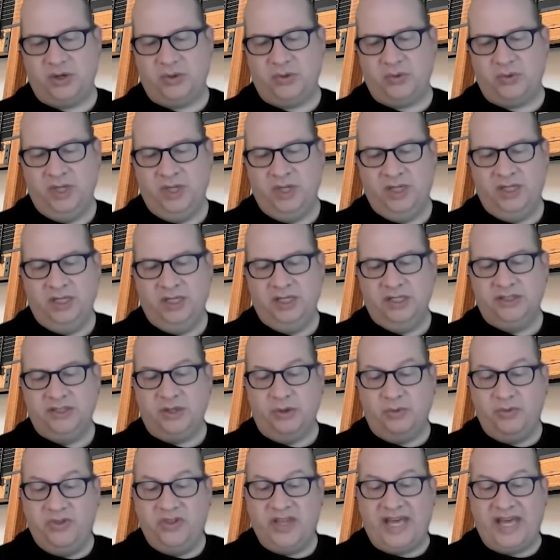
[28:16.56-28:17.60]
so
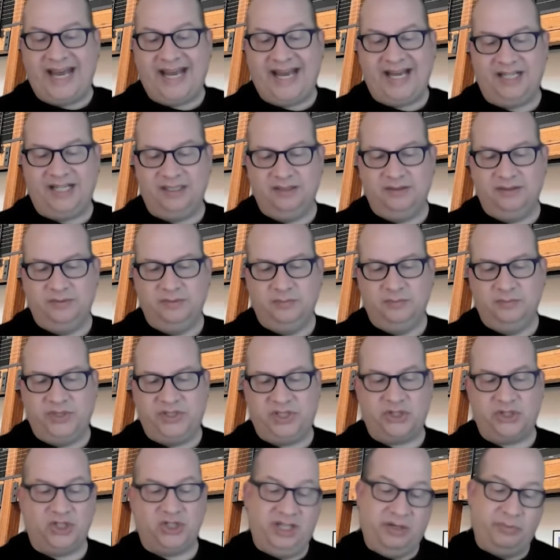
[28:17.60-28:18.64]
that
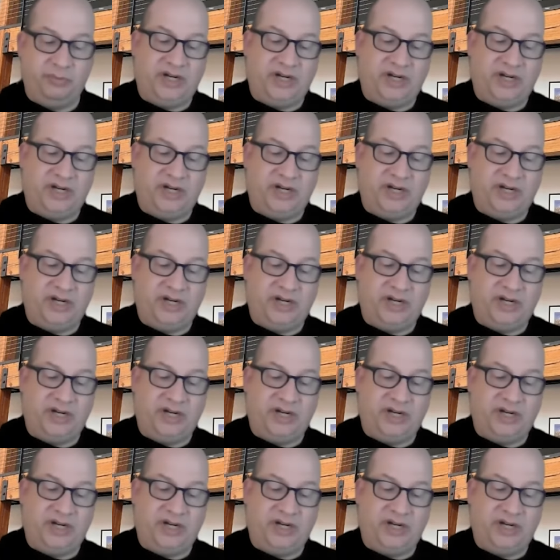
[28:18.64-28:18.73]
position.